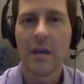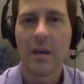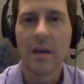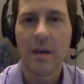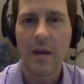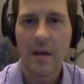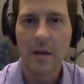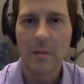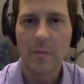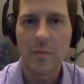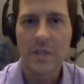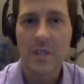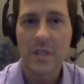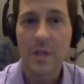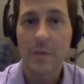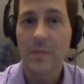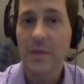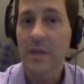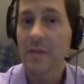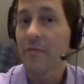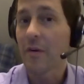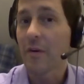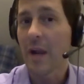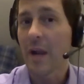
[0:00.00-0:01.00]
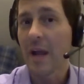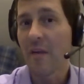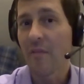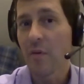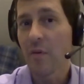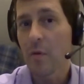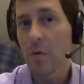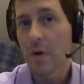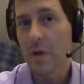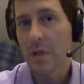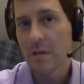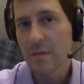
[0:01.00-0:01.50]
Something for
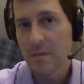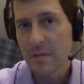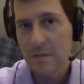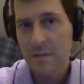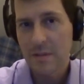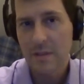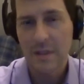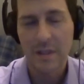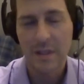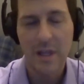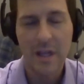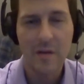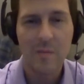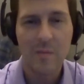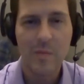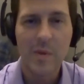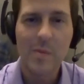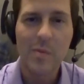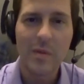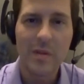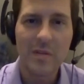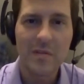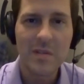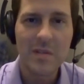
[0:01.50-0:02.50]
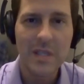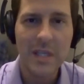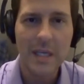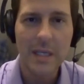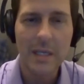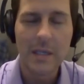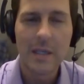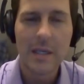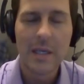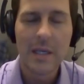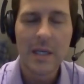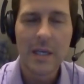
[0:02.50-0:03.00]
everyone. A lot of people have
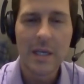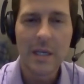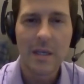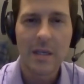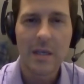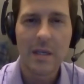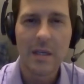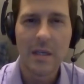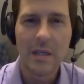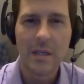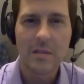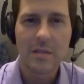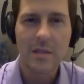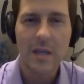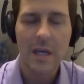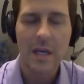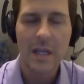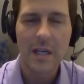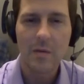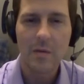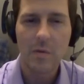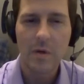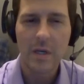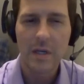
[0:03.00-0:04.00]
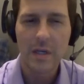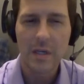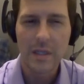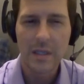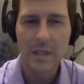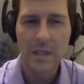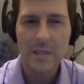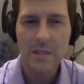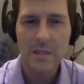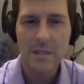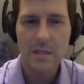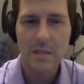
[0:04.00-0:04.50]
said is kind of what it
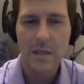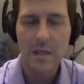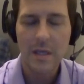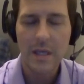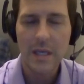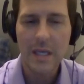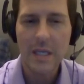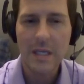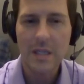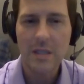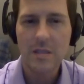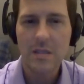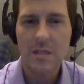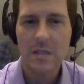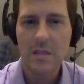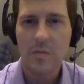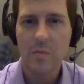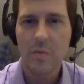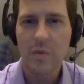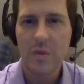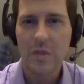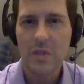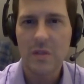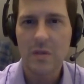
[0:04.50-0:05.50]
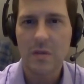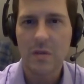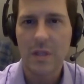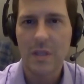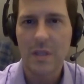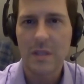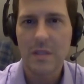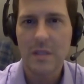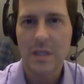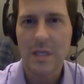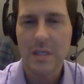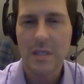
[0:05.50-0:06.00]
is, and it's just a bookstore
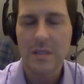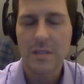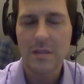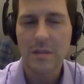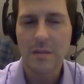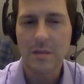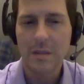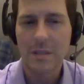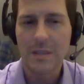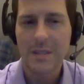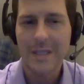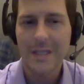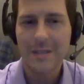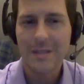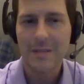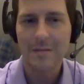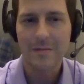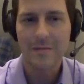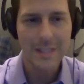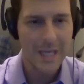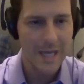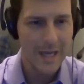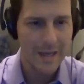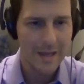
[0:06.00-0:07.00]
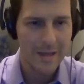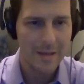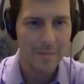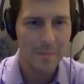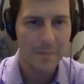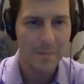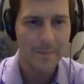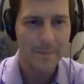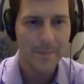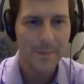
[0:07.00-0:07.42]
that's kind of stood the test of time.